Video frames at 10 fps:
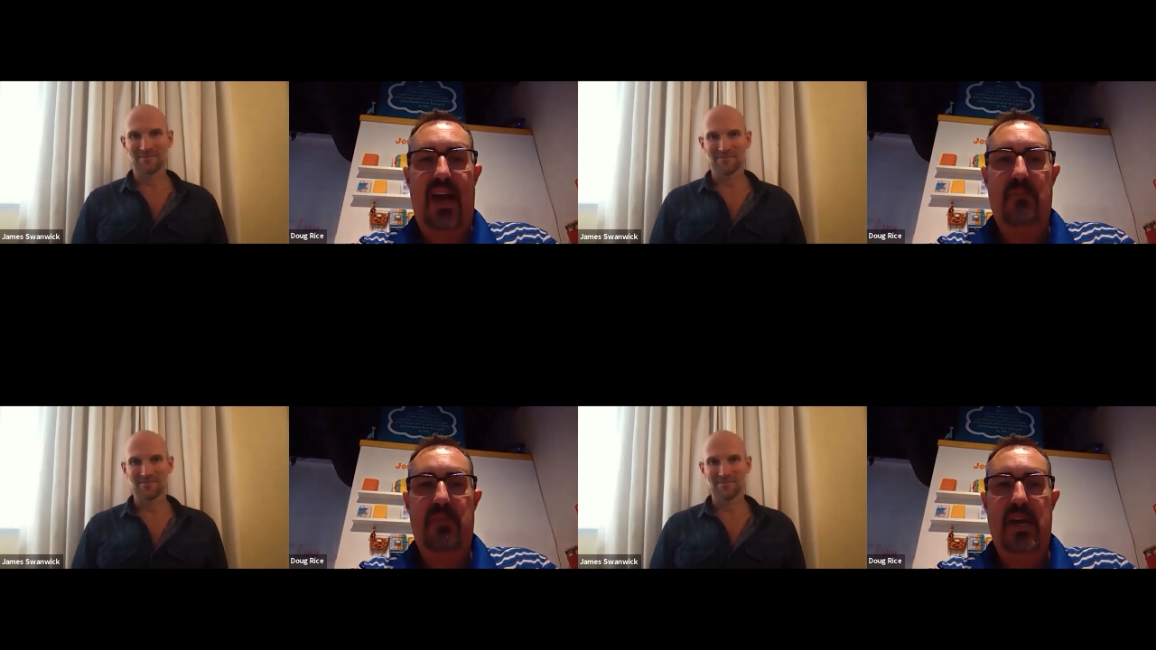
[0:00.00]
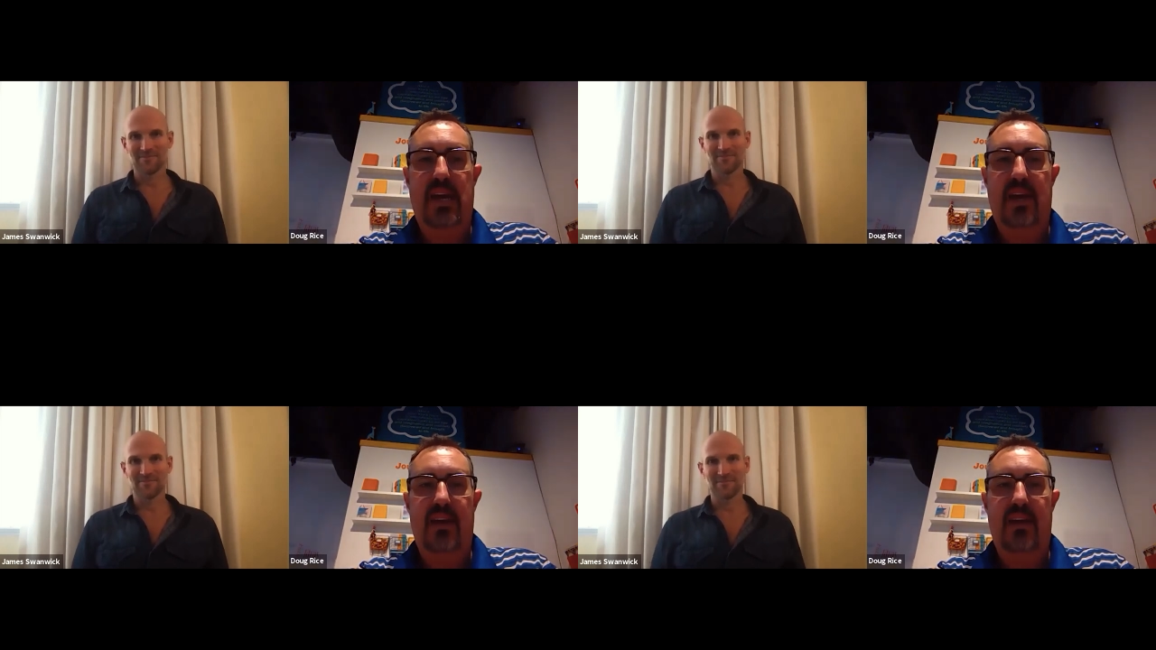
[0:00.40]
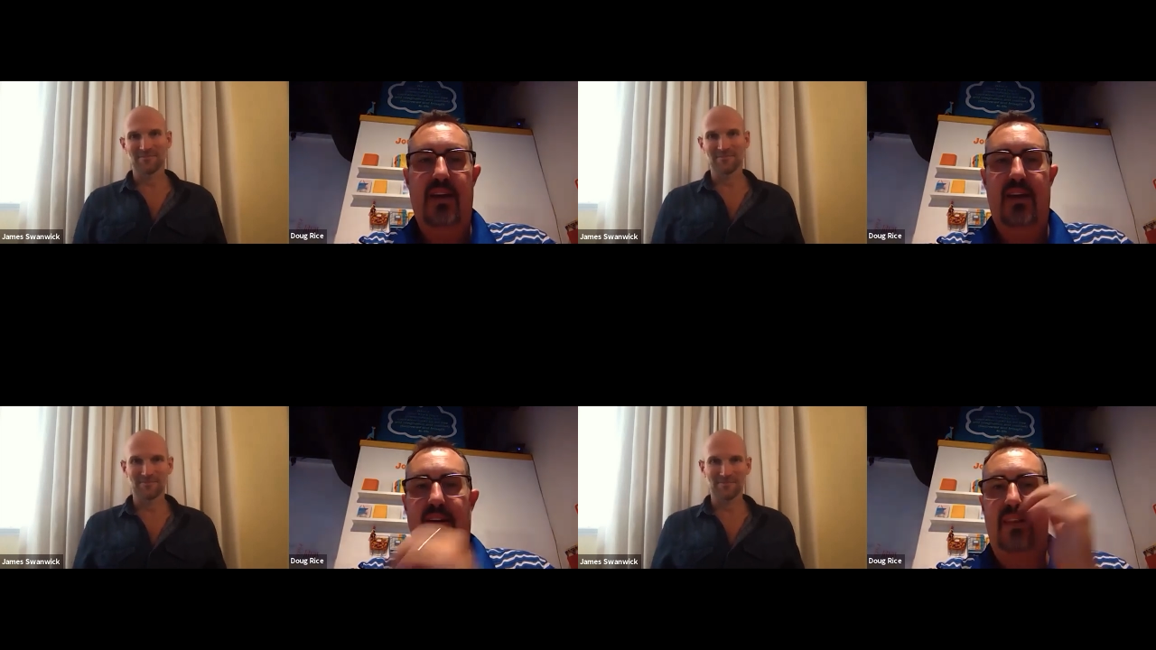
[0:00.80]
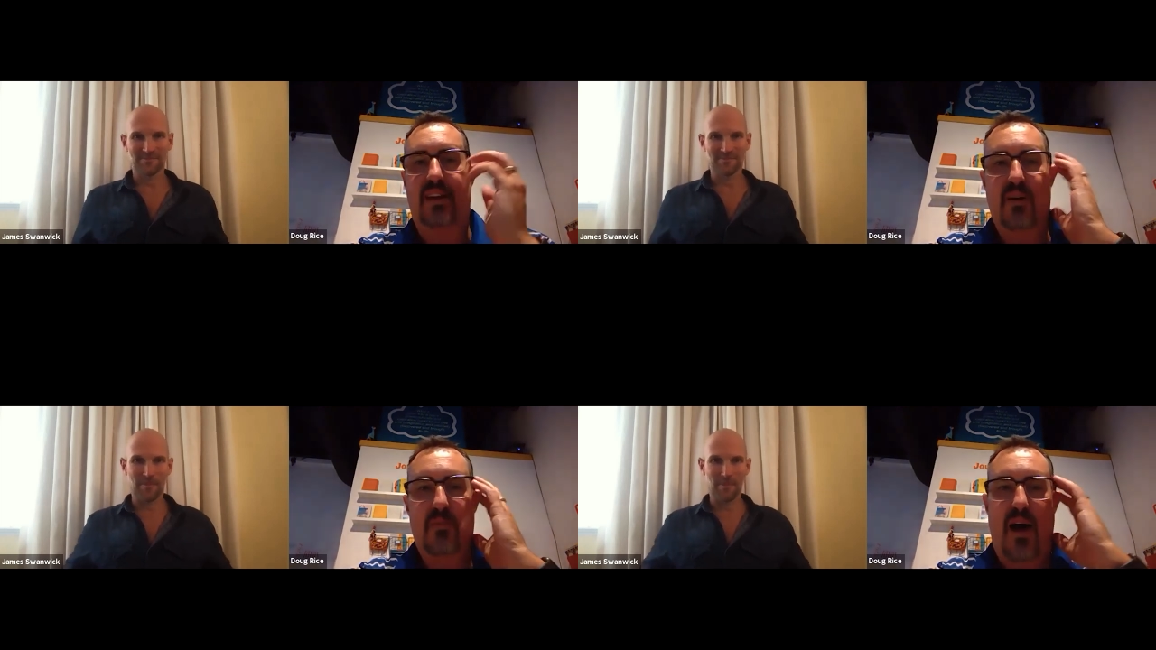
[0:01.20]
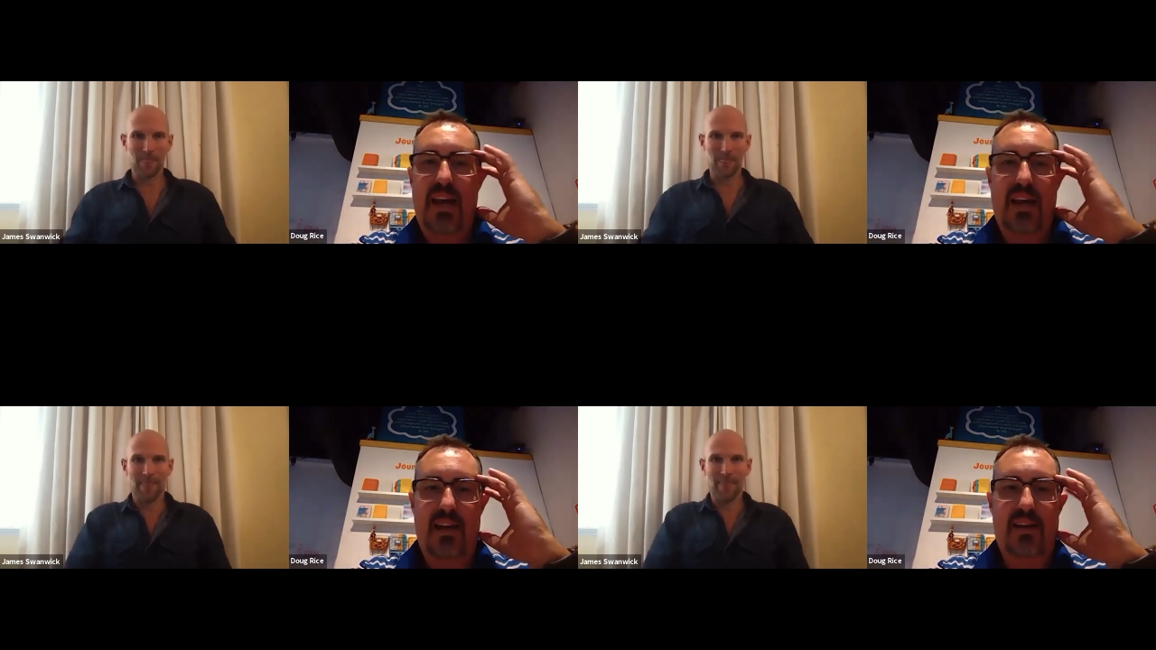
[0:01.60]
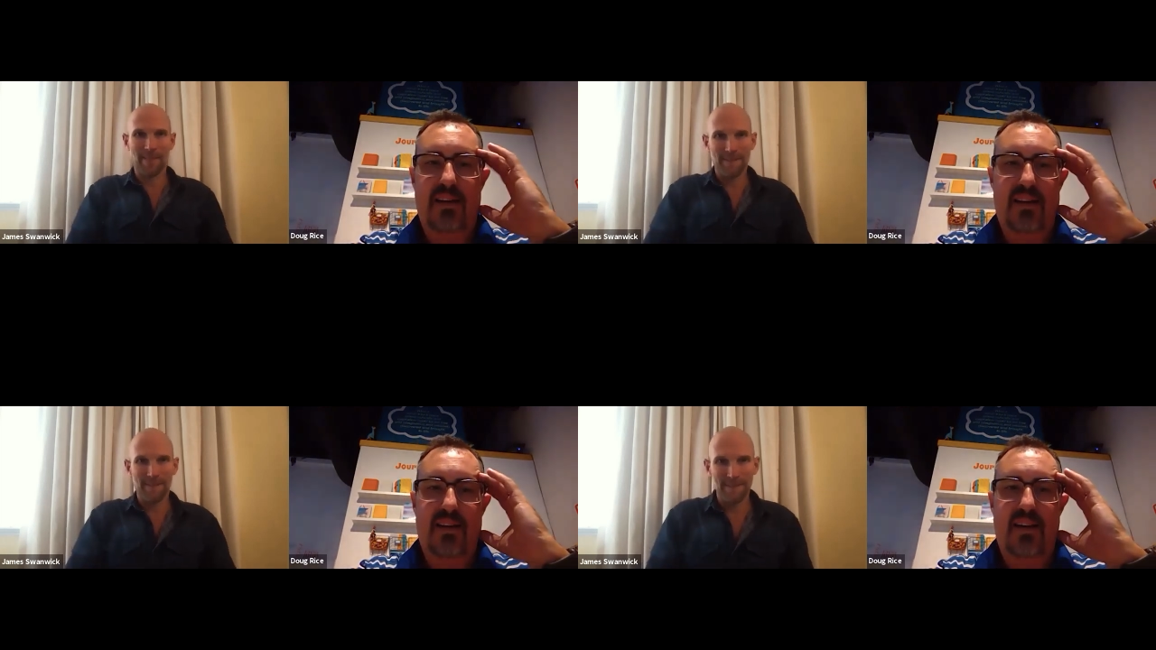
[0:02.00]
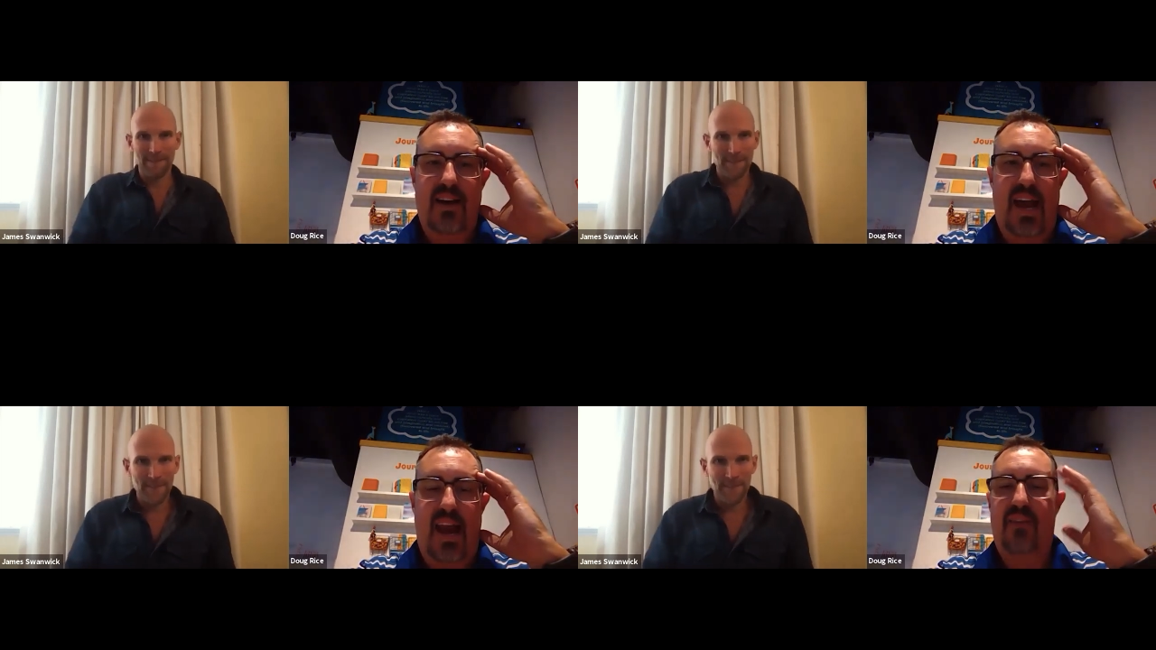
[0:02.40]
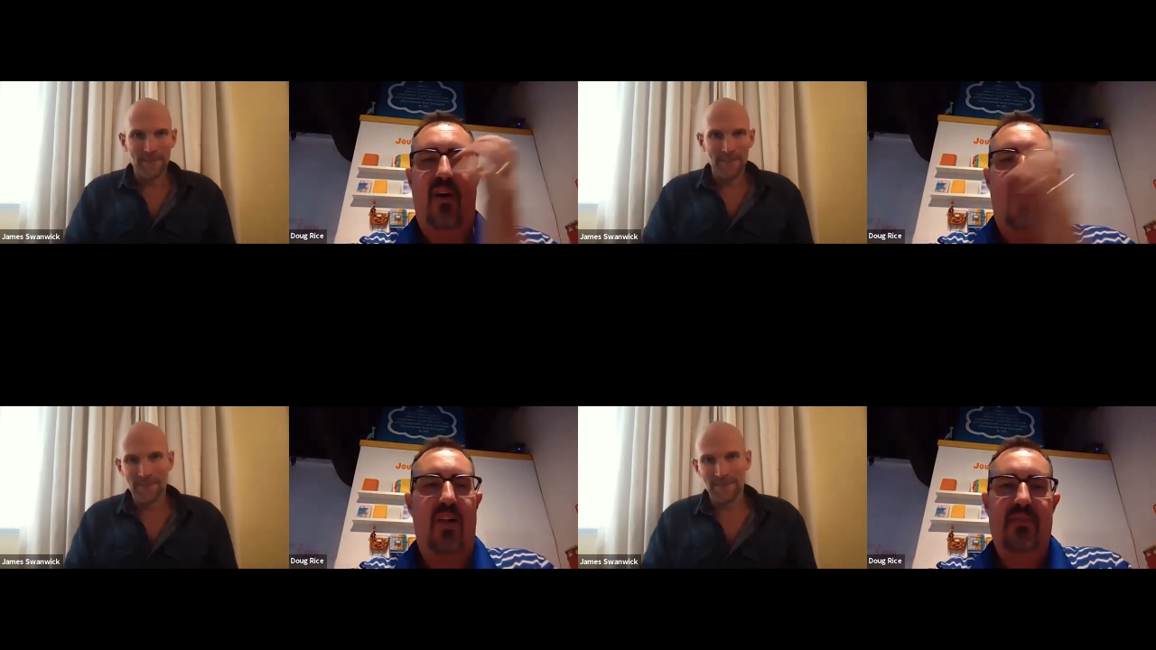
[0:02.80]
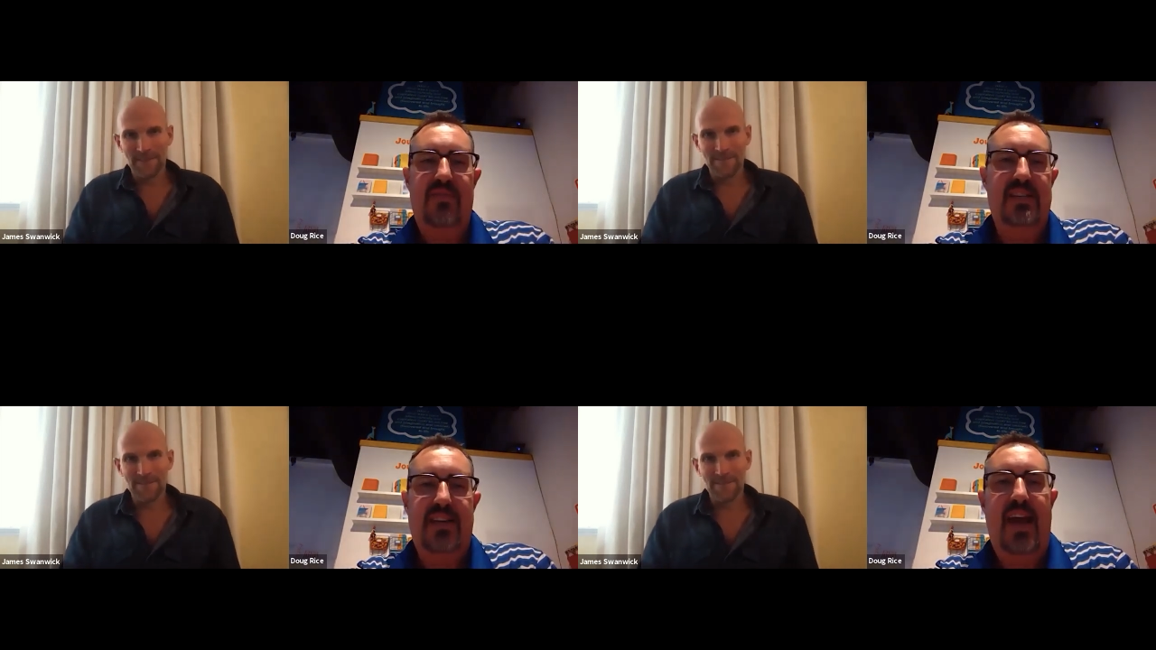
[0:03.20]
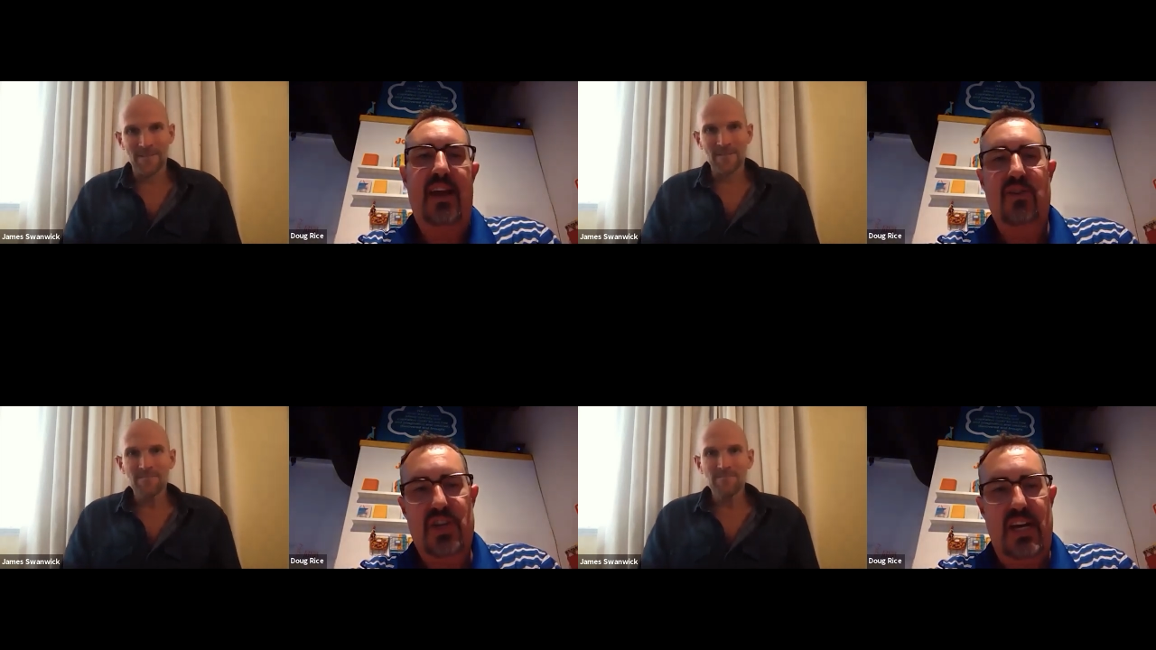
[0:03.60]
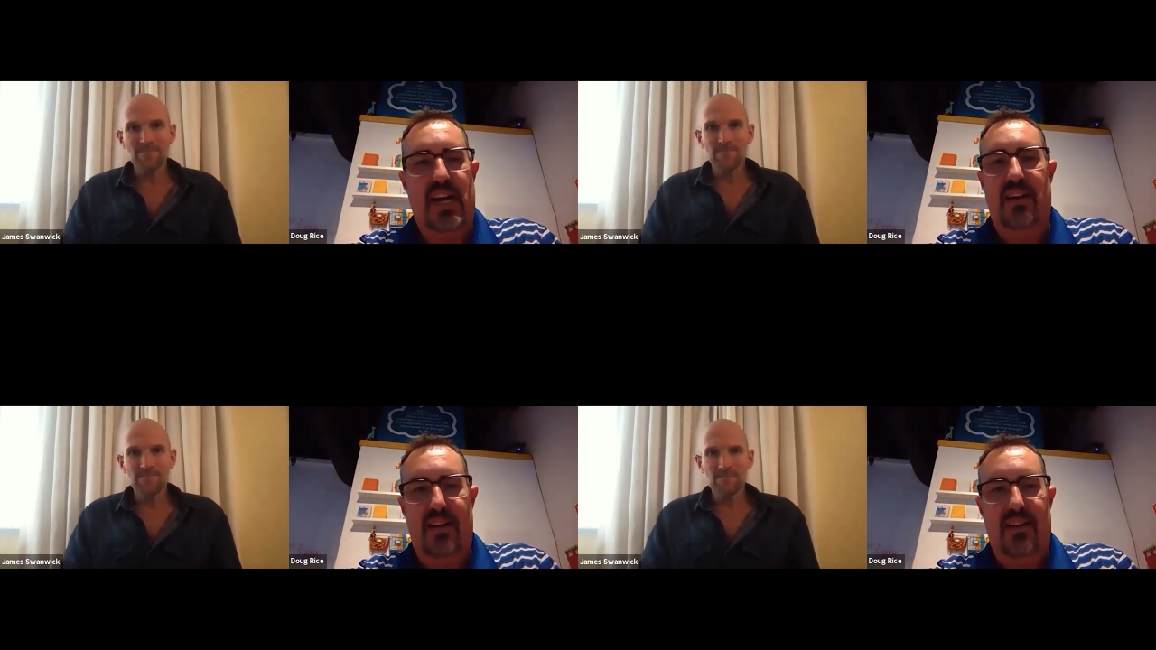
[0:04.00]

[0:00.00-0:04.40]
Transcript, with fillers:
Speaker 1: and be clear minded and have all of this energy.